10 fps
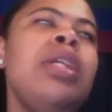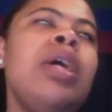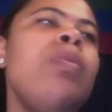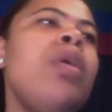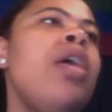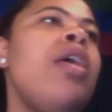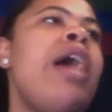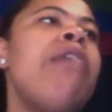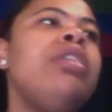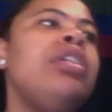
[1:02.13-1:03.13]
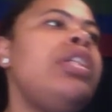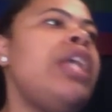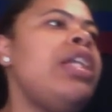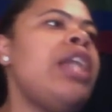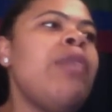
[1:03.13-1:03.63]
up with her, have a little
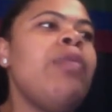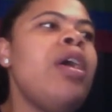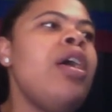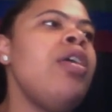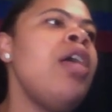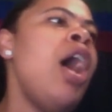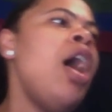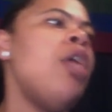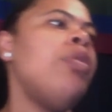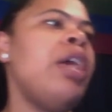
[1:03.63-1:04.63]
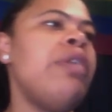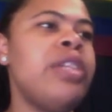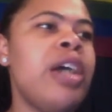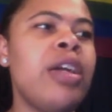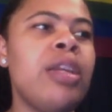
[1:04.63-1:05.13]
date night with her or whatever,
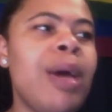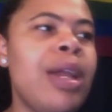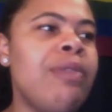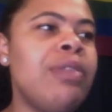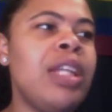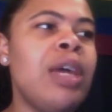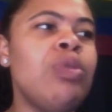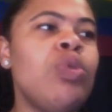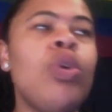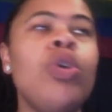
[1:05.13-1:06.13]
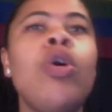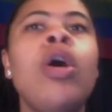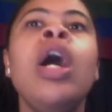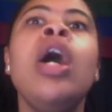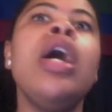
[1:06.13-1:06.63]
talking about everything that was going
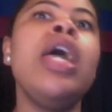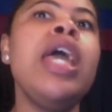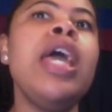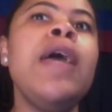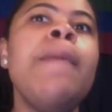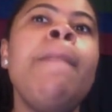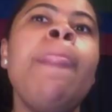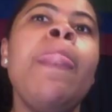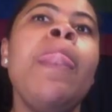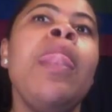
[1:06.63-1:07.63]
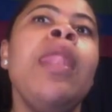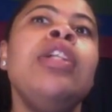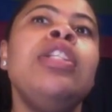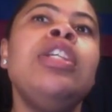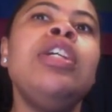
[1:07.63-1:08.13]
on. And
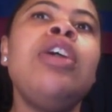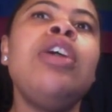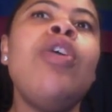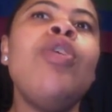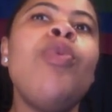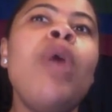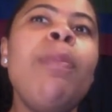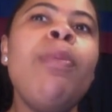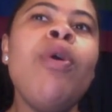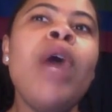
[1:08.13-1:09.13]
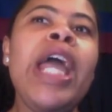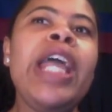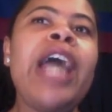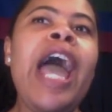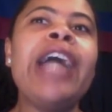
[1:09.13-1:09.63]
to on a one
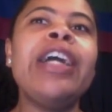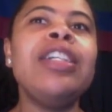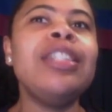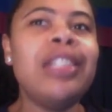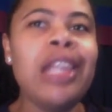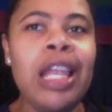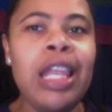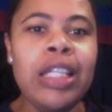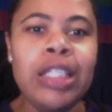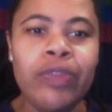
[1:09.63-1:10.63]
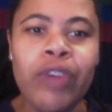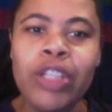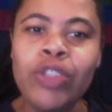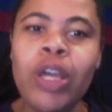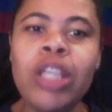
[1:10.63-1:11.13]
point, I can understand London's
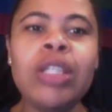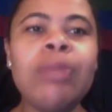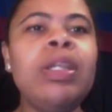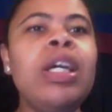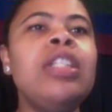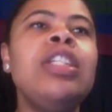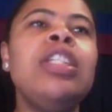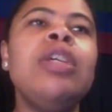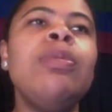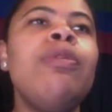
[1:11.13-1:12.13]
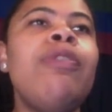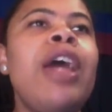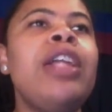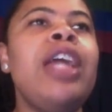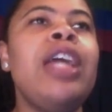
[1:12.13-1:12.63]
frustration because of the simple
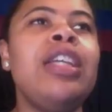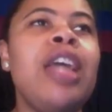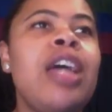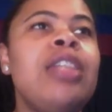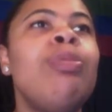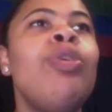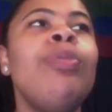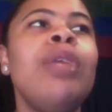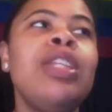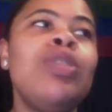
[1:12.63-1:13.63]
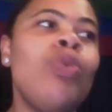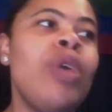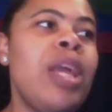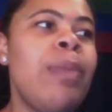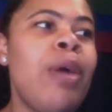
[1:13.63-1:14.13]
fact that yes, Puma is the
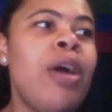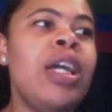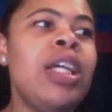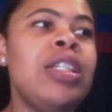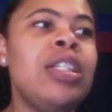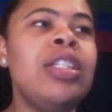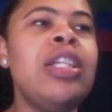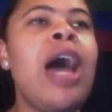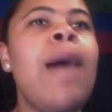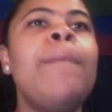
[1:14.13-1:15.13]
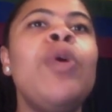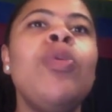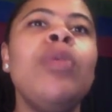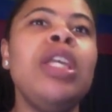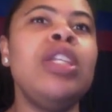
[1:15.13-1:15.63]
one that brought her into the shop.
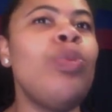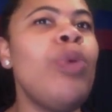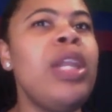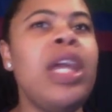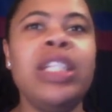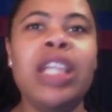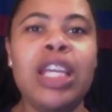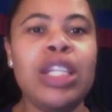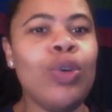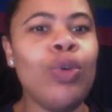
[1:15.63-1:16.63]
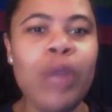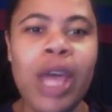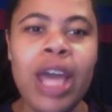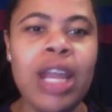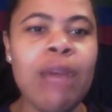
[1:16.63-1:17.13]
Puma is the one that said it's cool to
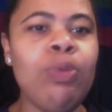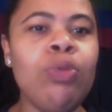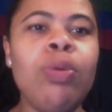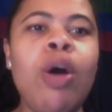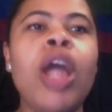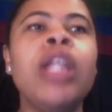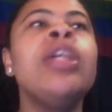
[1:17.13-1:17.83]
have that pool party,